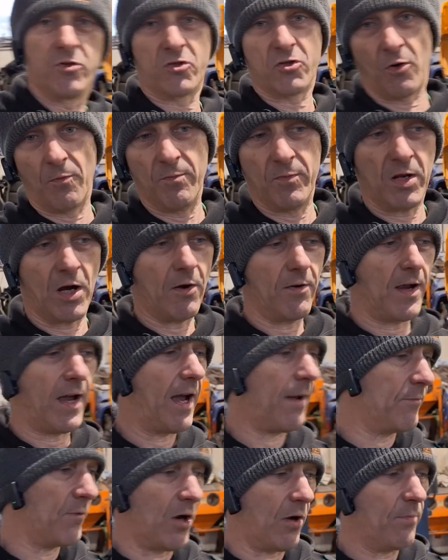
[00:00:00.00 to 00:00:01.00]
some don't.
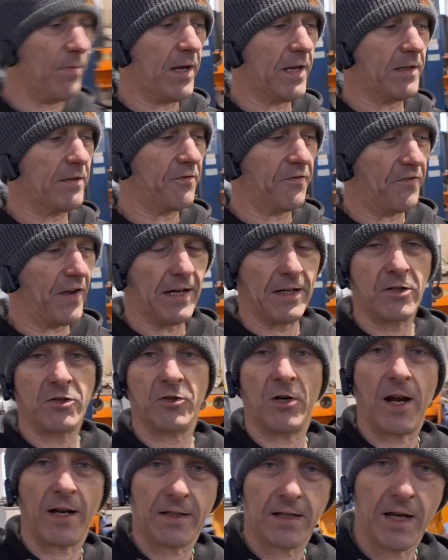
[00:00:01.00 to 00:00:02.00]
I'm not a big fan of
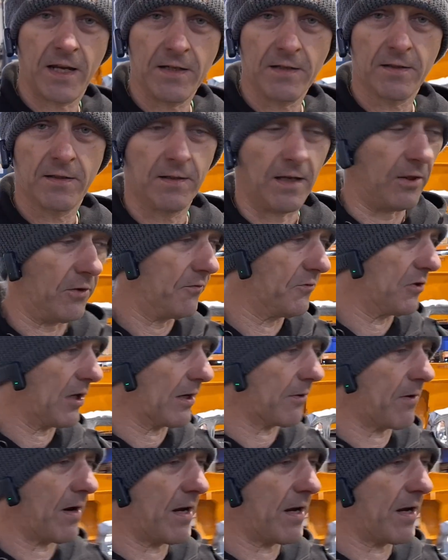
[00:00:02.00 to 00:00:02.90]
track days. I love drag